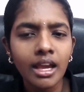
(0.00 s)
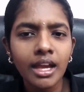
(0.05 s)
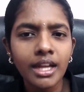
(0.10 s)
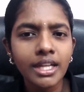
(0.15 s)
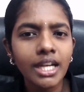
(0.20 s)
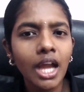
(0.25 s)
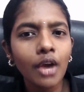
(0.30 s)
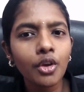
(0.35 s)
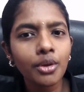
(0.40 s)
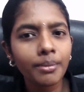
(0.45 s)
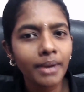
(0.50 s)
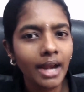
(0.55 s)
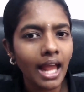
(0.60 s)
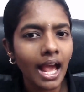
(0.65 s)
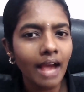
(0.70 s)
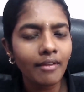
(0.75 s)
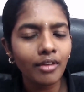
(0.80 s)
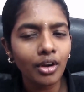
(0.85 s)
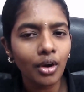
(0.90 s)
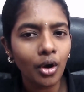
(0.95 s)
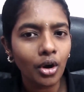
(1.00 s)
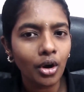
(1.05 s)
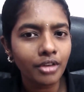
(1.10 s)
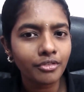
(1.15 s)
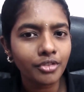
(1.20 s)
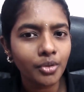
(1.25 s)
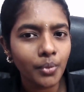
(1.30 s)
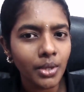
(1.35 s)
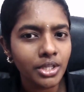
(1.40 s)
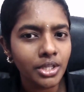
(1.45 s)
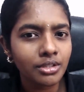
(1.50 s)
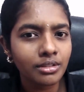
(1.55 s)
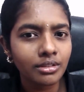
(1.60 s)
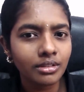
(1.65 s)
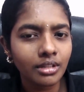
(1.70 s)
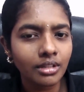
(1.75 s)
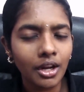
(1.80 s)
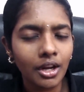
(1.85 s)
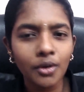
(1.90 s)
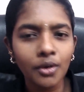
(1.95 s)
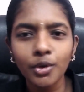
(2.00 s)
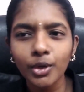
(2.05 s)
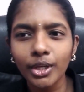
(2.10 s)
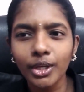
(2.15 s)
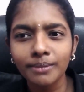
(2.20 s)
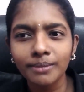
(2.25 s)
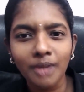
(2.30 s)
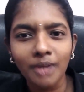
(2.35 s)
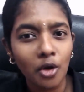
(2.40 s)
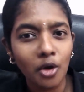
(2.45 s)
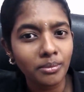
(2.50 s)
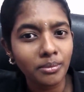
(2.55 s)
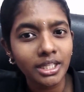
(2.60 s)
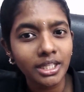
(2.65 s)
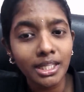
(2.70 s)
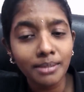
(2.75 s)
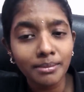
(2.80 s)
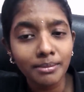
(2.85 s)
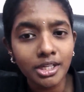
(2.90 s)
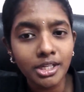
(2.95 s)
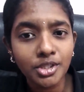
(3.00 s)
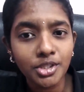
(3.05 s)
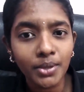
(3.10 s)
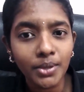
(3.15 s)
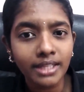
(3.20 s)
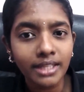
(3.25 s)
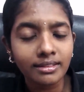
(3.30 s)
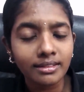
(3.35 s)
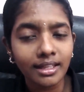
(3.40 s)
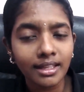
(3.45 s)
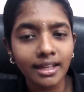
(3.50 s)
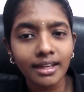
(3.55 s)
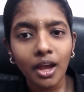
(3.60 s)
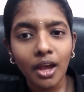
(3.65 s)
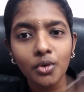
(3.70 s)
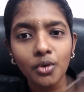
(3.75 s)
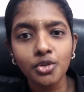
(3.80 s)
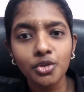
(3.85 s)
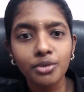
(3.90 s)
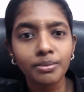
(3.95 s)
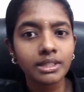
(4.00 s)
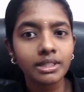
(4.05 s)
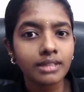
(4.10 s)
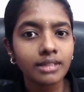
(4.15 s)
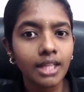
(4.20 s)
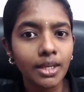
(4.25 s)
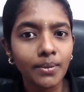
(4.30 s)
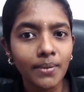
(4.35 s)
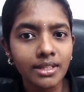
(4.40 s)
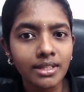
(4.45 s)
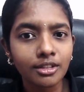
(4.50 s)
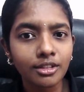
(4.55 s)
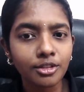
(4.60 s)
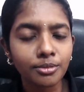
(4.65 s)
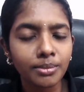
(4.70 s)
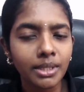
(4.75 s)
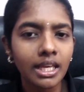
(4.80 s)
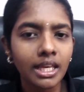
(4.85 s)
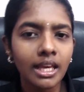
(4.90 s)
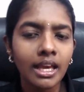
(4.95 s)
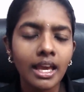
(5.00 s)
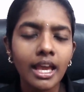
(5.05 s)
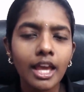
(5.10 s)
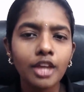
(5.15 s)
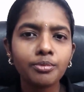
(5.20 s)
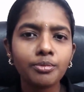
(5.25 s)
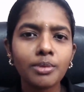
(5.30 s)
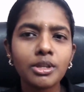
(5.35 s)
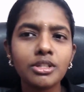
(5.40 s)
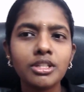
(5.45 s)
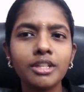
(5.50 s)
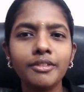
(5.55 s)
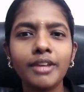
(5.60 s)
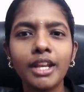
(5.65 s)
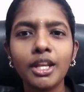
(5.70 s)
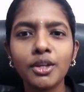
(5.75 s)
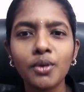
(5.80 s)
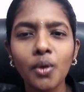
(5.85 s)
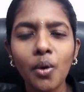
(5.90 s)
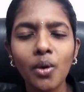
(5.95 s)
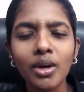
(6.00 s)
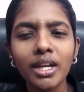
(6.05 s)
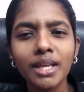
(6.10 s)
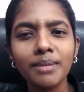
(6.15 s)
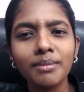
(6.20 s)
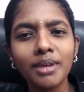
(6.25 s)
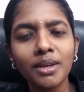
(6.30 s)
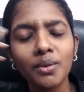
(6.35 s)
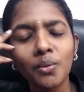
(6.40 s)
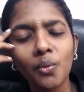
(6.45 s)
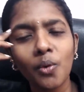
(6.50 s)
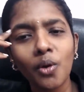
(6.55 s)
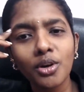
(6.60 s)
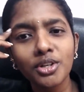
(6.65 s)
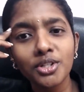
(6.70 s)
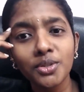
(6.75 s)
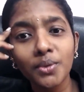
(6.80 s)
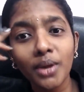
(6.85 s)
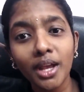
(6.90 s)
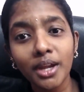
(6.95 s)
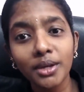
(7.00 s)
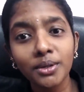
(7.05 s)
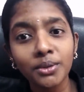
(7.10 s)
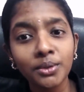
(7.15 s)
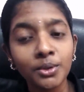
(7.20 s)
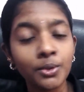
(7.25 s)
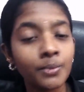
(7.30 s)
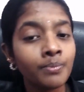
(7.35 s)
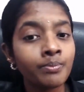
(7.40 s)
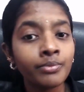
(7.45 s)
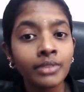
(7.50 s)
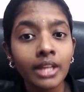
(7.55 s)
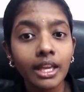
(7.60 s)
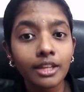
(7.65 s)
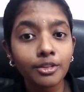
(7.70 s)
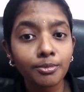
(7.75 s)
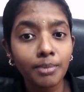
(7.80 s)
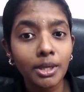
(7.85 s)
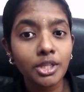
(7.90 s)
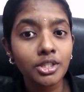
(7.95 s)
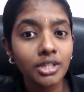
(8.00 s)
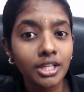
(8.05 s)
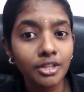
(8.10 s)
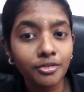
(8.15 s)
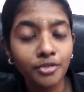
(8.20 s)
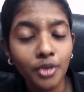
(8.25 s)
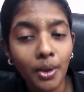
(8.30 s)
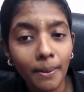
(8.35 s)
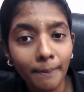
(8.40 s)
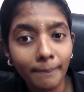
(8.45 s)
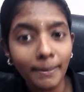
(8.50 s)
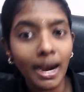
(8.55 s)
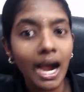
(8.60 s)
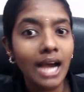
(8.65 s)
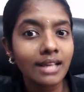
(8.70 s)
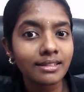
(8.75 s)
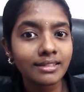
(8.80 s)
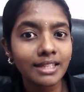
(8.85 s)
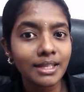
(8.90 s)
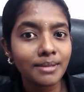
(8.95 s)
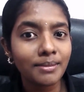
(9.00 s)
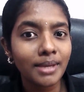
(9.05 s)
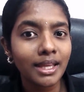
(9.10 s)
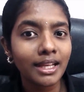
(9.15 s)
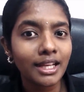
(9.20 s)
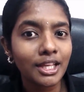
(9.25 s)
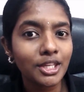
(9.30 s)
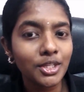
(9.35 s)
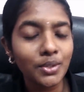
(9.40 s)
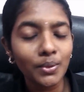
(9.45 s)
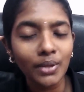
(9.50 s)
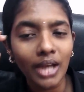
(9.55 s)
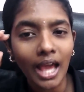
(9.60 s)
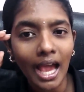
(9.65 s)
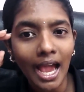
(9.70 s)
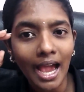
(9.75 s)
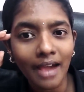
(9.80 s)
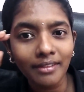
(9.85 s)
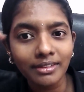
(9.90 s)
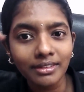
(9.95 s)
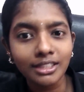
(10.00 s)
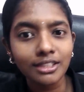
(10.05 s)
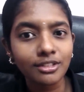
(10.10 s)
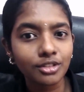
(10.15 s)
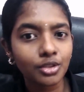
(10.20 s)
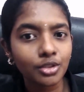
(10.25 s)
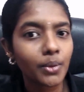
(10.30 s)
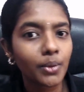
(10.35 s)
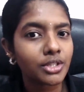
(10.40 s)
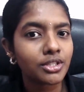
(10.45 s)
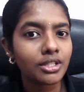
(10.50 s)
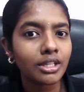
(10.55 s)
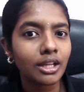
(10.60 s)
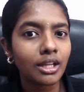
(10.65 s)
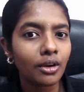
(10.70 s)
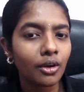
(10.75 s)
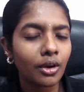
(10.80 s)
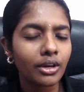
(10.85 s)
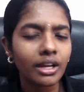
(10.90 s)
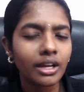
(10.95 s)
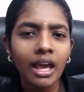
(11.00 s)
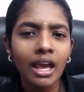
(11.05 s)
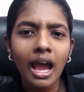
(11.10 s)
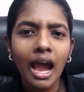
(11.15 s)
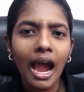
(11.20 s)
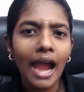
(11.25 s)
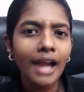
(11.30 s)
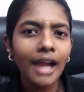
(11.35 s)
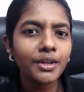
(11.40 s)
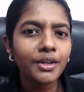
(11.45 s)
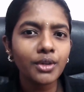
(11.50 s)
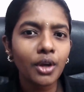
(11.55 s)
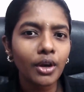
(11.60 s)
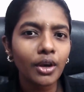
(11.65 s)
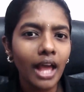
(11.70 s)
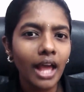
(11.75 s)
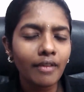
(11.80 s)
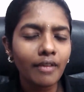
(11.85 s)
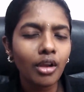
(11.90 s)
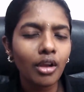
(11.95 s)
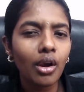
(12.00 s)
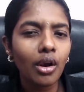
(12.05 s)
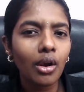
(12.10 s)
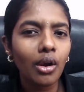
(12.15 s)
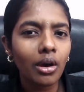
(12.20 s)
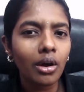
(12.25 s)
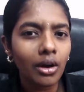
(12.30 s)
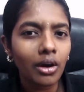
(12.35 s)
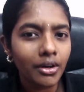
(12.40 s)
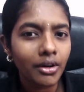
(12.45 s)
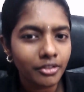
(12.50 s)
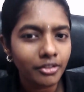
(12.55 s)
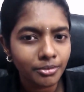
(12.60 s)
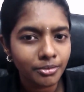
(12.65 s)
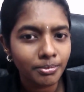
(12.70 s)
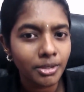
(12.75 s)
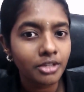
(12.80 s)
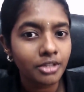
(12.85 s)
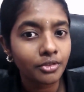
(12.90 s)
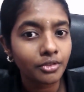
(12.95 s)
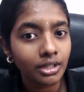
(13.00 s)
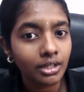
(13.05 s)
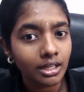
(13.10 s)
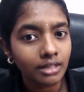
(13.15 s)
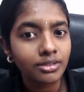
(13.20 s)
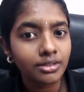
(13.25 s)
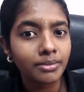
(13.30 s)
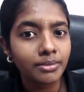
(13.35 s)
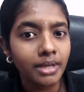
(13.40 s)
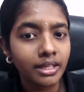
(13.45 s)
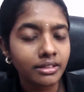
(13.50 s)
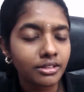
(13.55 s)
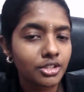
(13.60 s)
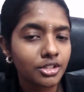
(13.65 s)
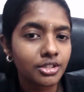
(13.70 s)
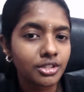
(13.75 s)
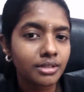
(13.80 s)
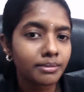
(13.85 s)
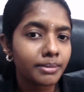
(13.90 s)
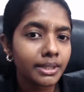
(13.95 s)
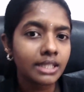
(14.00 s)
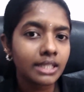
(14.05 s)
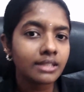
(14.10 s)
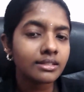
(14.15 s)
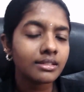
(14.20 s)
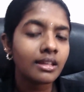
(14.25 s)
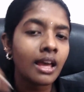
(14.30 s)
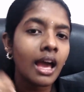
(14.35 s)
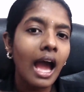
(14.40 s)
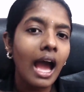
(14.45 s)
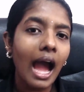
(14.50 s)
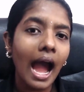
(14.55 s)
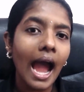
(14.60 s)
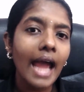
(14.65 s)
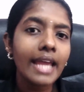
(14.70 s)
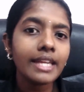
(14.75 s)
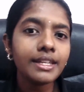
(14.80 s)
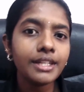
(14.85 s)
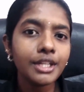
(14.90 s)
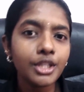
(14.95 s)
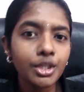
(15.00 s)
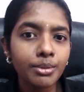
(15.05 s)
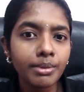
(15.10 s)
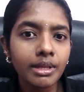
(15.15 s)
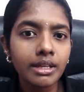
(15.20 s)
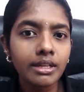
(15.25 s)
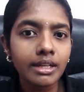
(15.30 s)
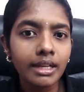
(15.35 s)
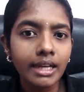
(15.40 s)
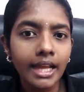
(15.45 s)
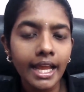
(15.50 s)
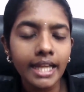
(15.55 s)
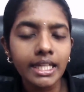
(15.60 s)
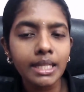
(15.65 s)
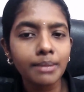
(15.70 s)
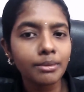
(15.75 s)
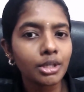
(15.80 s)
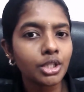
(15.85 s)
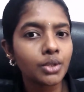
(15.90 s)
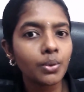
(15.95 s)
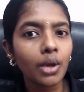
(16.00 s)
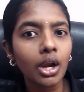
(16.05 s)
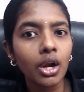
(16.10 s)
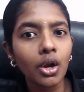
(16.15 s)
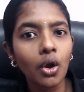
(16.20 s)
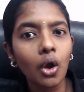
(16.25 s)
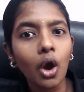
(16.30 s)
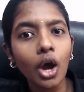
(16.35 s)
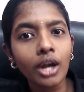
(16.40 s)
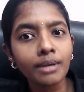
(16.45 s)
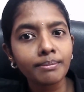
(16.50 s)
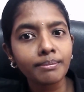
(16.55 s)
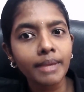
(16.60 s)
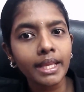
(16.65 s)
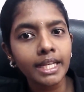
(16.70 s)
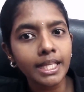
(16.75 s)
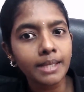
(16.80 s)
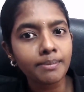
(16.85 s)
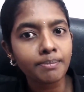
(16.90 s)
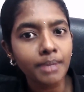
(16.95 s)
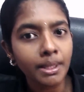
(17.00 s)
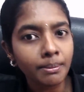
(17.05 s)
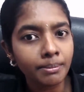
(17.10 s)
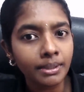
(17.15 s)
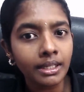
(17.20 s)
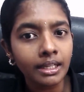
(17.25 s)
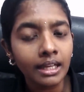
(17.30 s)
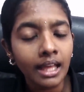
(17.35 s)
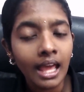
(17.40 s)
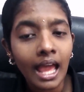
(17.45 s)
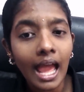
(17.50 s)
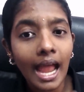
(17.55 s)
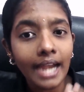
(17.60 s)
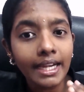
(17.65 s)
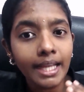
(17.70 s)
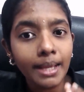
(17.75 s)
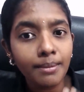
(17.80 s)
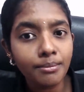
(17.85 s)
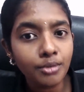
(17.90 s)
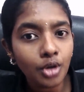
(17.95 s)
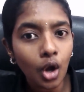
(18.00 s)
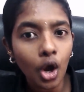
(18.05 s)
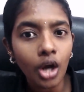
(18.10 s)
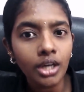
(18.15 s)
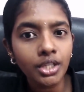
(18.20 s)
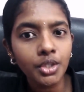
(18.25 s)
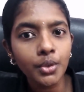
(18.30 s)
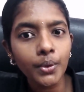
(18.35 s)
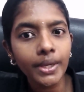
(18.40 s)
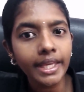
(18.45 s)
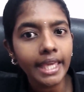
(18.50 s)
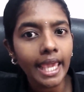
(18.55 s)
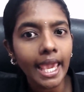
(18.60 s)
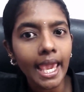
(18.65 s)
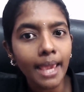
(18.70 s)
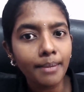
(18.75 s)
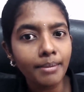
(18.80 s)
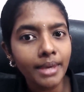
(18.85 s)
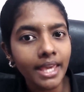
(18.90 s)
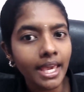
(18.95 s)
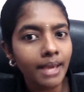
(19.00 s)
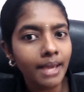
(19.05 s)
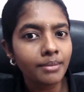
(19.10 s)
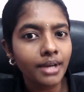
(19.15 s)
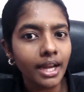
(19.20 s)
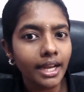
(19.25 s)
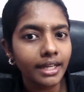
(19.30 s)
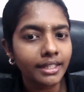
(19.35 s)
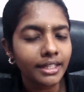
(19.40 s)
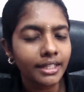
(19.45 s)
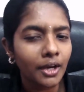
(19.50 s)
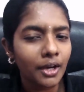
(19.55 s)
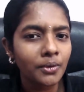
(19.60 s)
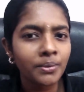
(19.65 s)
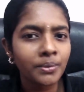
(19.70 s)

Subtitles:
Now you might have a lot of questions around, okay, how many emails should I send? How should my sequences be? Especially when I cold email, what should I do? Especially if you're mass emailing, you will have this question a lot. I do not have a lot of space for customization because I need to be relatable to a lot many people and I'm not doing ABM right now.